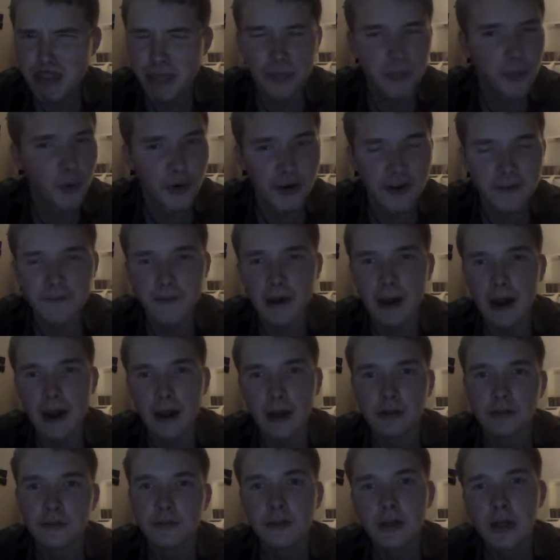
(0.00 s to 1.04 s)

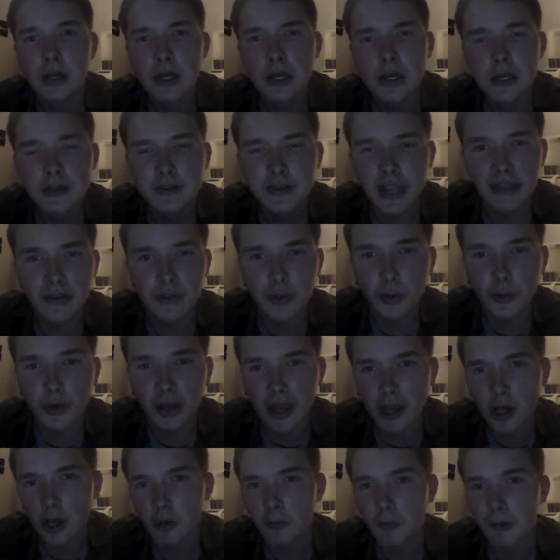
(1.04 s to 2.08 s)
35 NATO
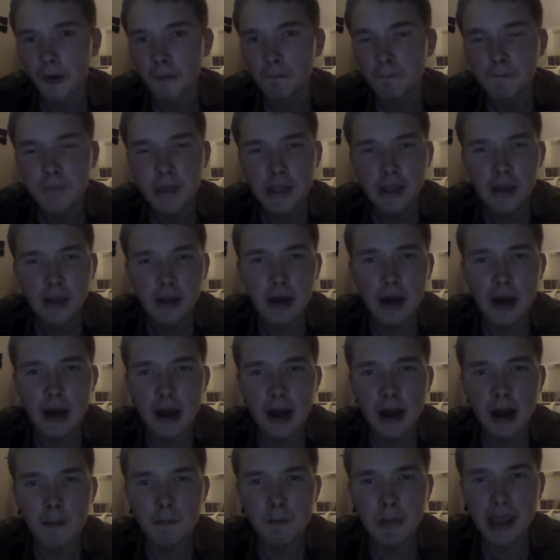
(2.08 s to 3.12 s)
caliber,
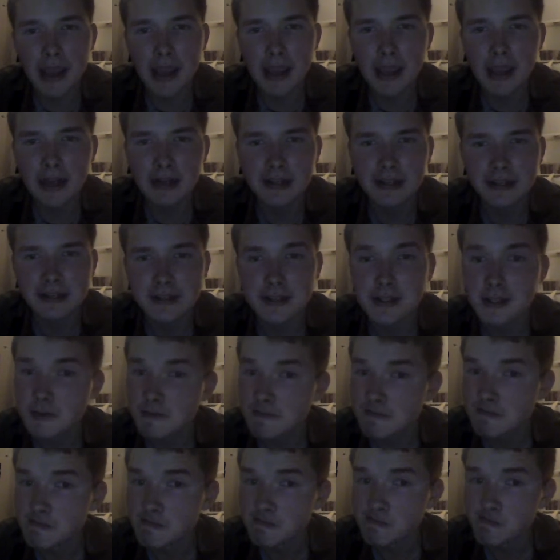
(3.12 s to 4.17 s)
and
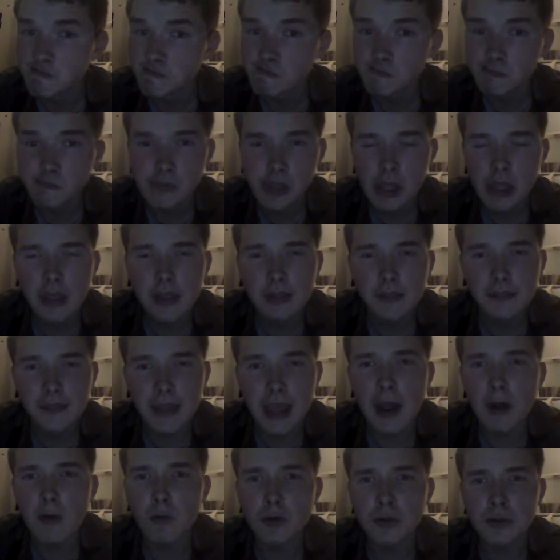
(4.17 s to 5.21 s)

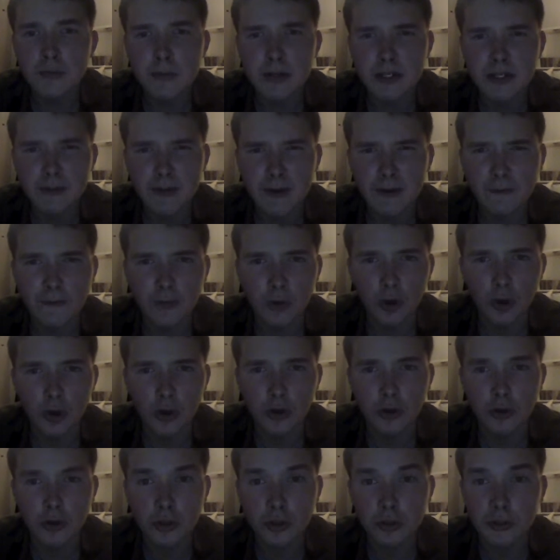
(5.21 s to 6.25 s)
that was much better
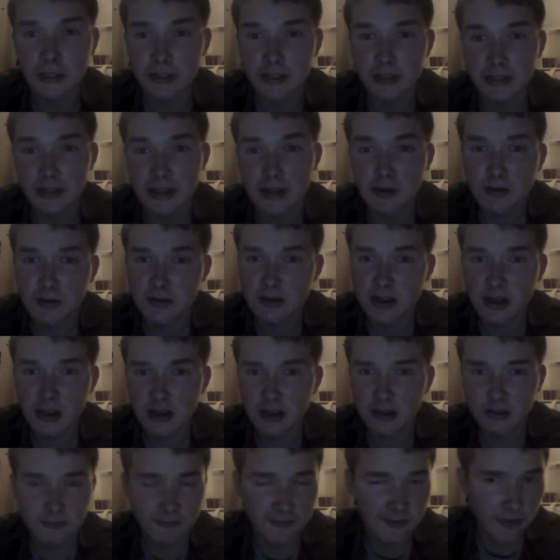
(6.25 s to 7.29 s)
for that was
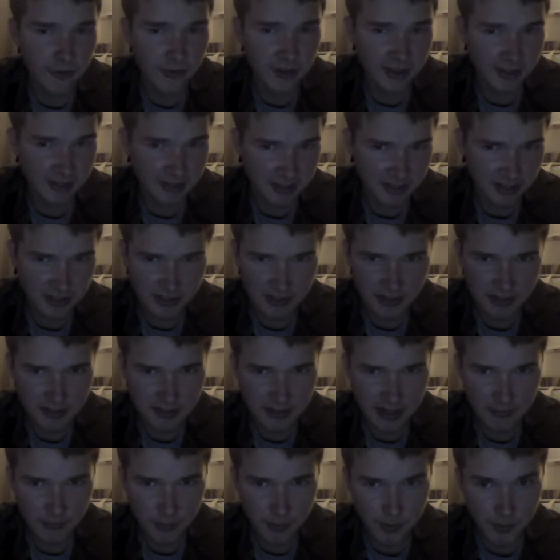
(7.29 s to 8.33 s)
not a very distance
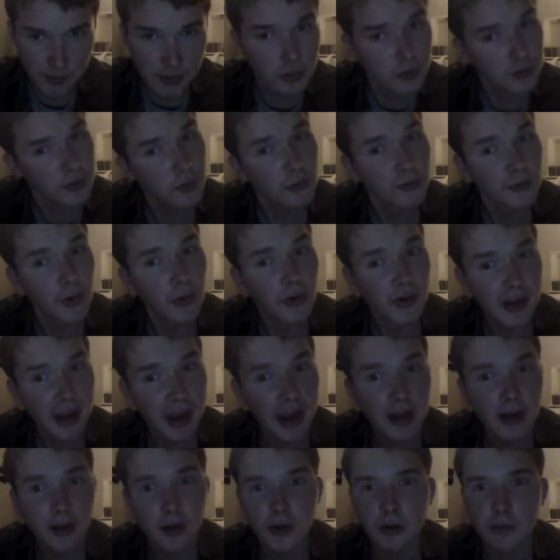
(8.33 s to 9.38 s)
type weapon. It was still very
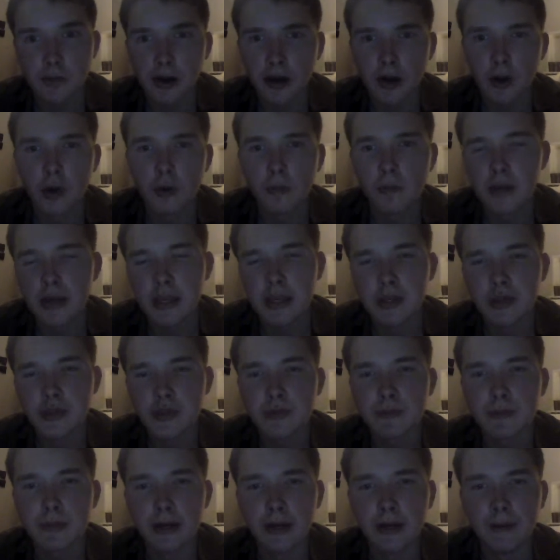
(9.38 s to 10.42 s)
accurate by all
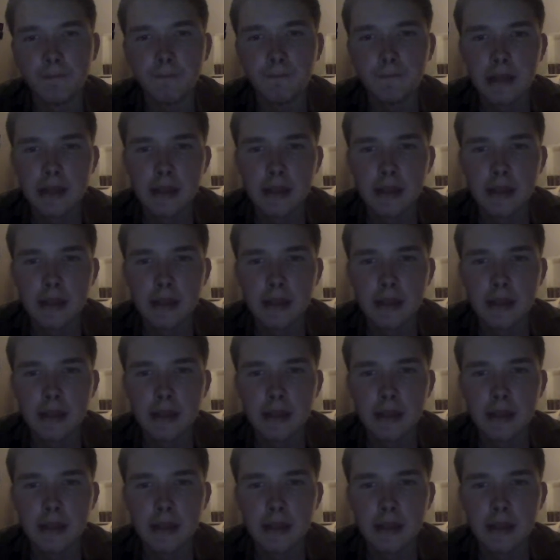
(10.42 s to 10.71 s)
means, but